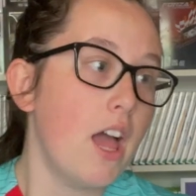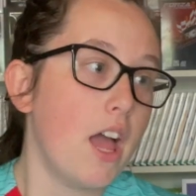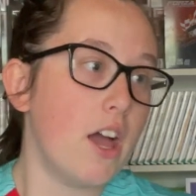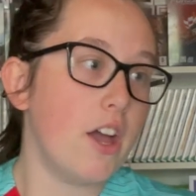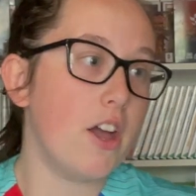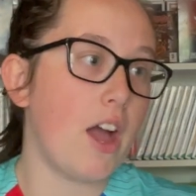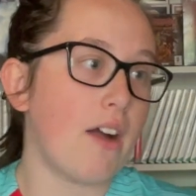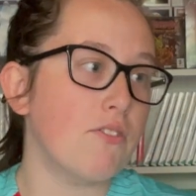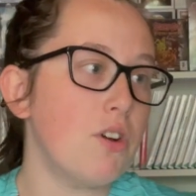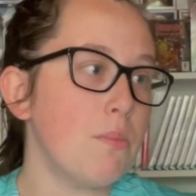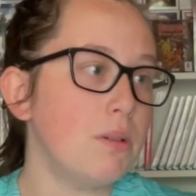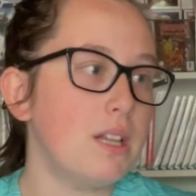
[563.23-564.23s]
I've
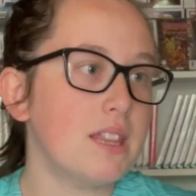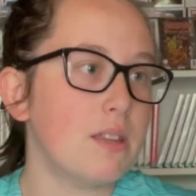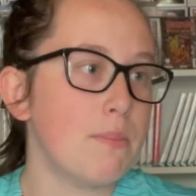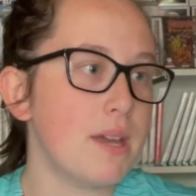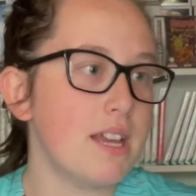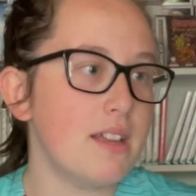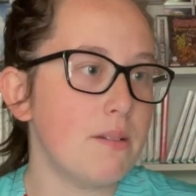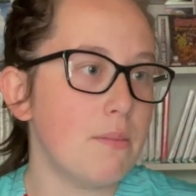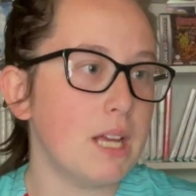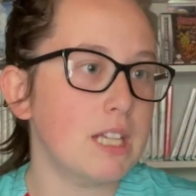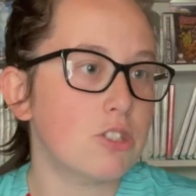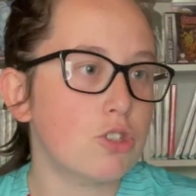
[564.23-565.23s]
not played the main
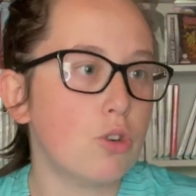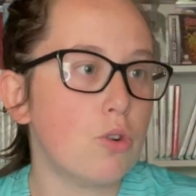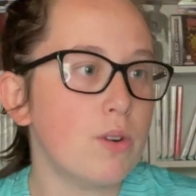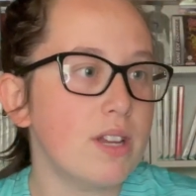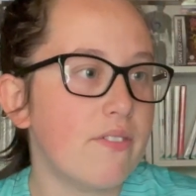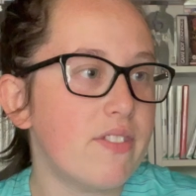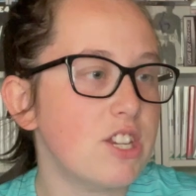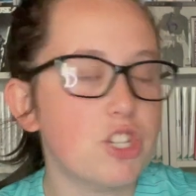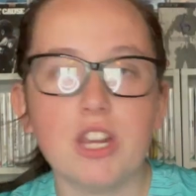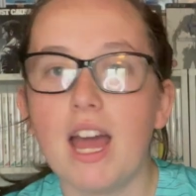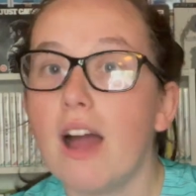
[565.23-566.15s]
story of this yet.